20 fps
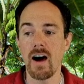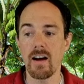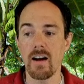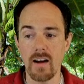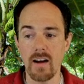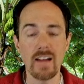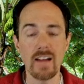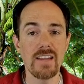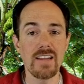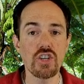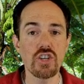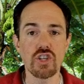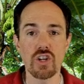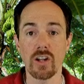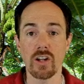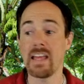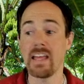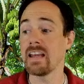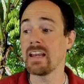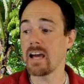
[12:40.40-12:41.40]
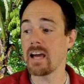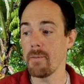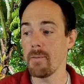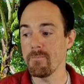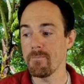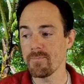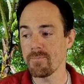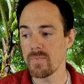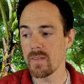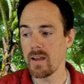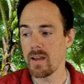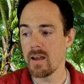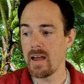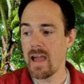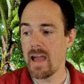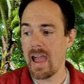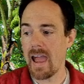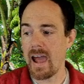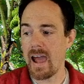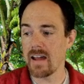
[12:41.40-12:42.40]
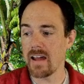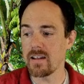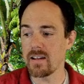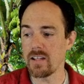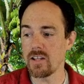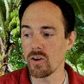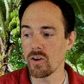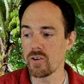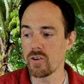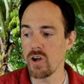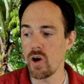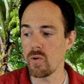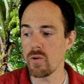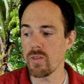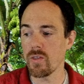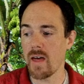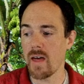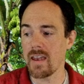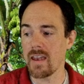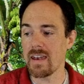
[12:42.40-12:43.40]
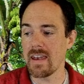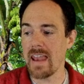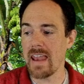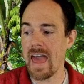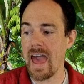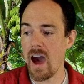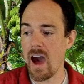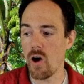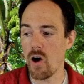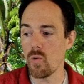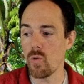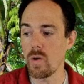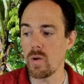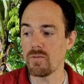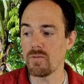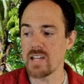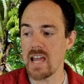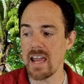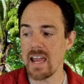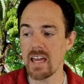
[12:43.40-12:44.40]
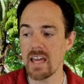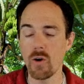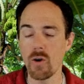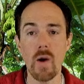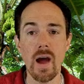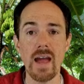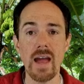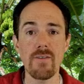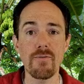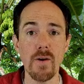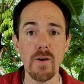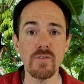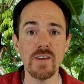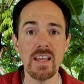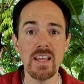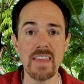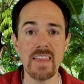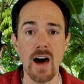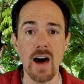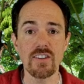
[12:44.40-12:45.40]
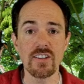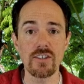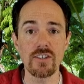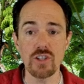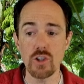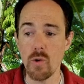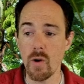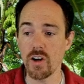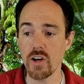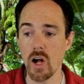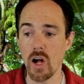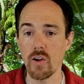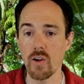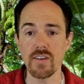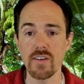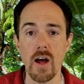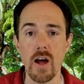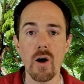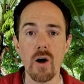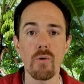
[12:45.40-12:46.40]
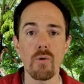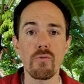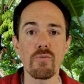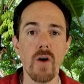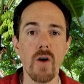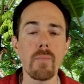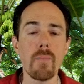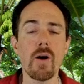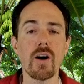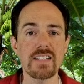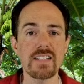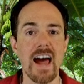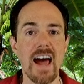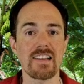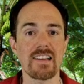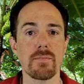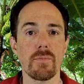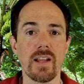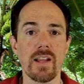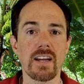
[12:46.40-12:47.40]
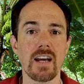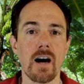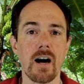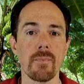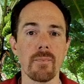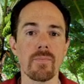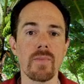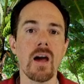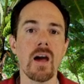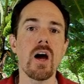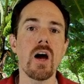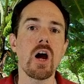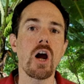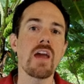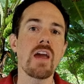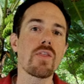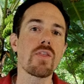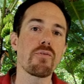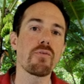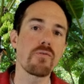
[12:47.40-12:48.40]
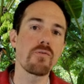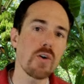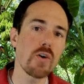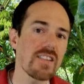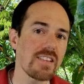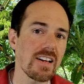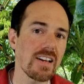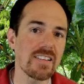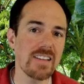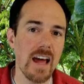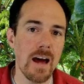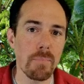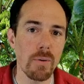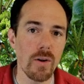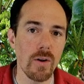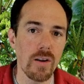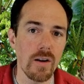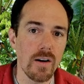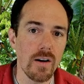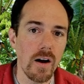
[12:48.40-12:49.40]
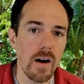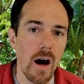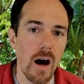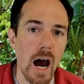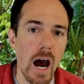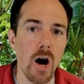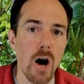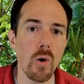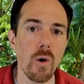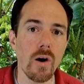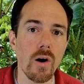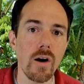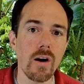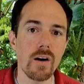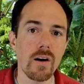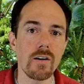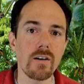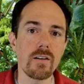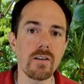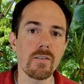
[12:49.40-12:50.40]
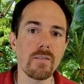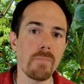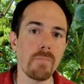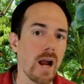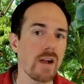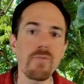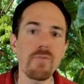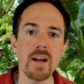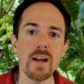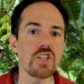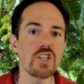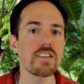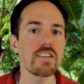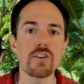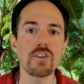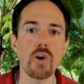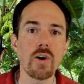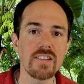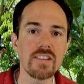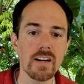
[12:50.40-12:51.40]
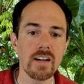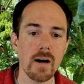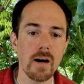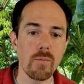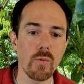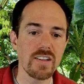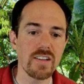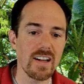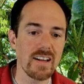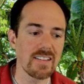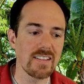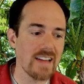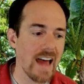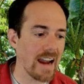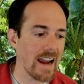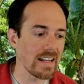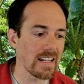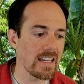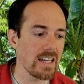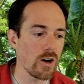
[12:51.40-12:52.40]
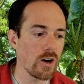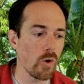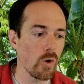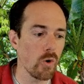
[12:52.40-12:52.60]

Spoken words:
additional income. And you'll note that now we've taken away $15,200 from our taxable income. In the first example, our modified adjusted gross income was exactly